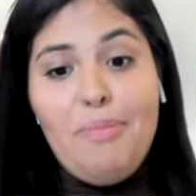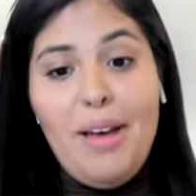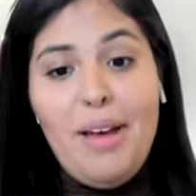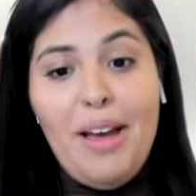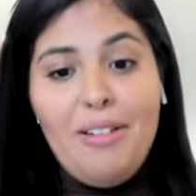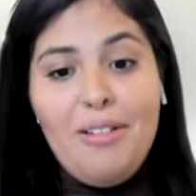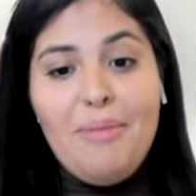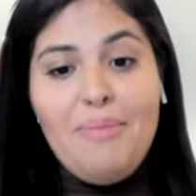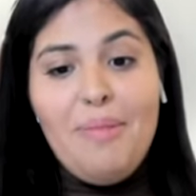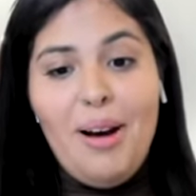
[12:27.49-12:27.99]

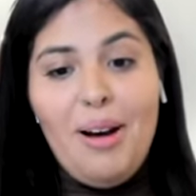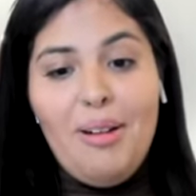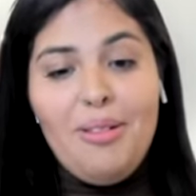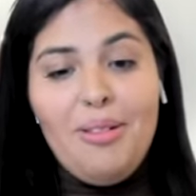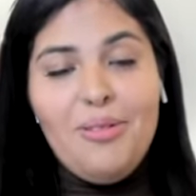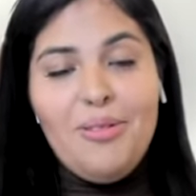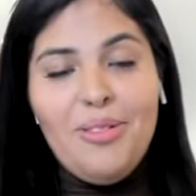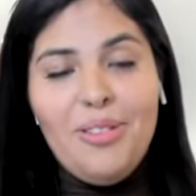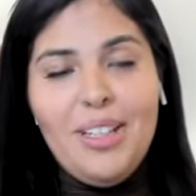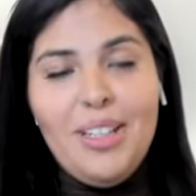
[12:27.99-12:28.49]
Very
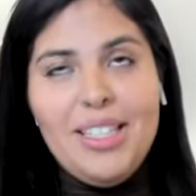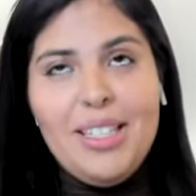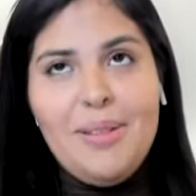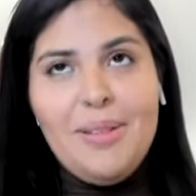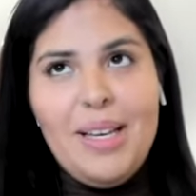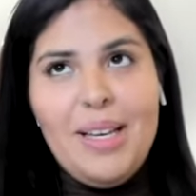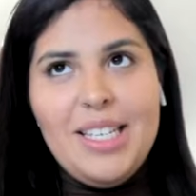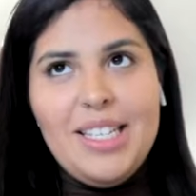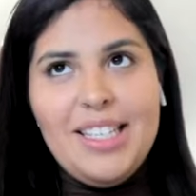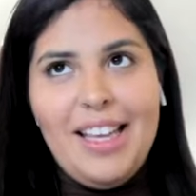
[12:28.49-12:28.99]
powerful.
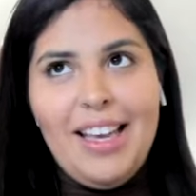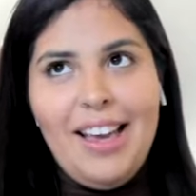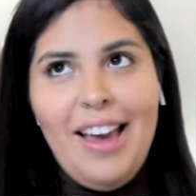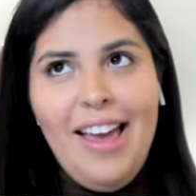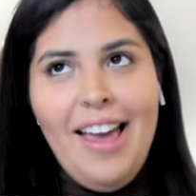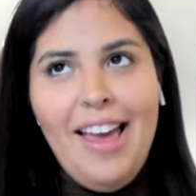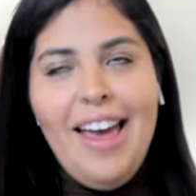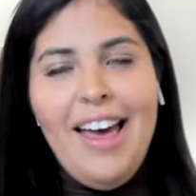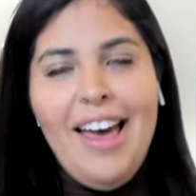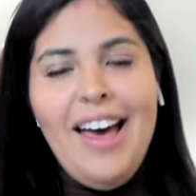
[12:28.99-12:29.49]
That's amazing.